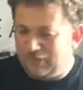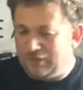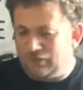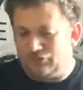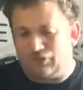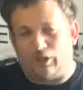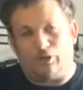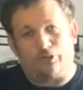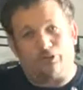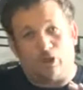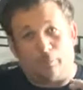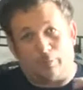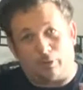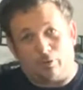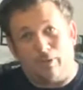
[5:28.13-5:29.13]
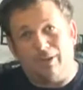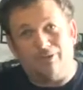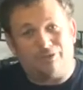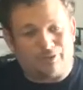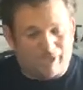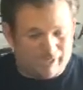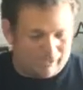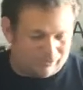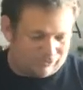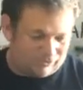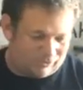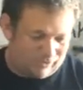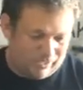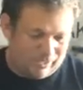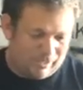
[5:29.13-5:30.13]
telescopic lens
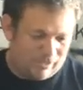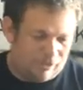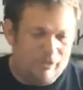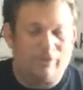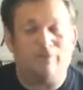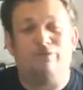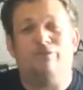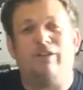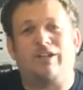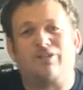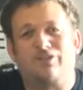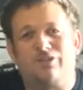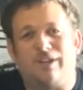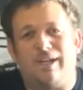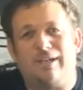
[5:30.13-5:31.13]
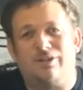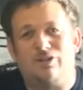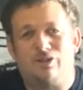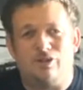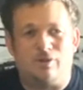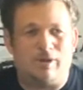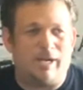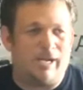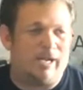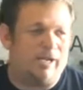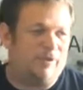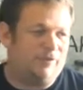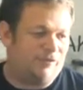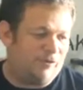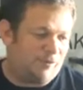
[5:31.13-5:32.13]
sights, you have fixed sights, you
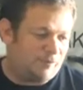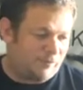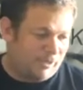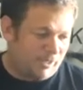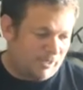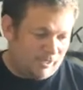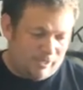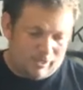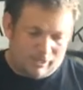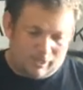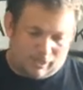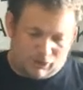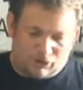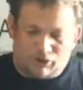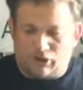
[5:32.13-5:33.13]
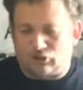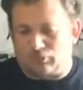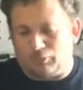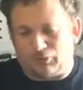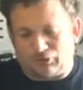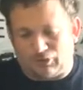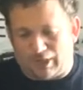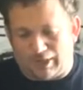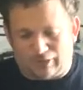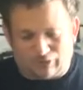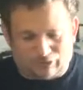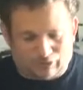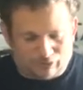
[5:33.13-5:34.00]
have adjustable sights.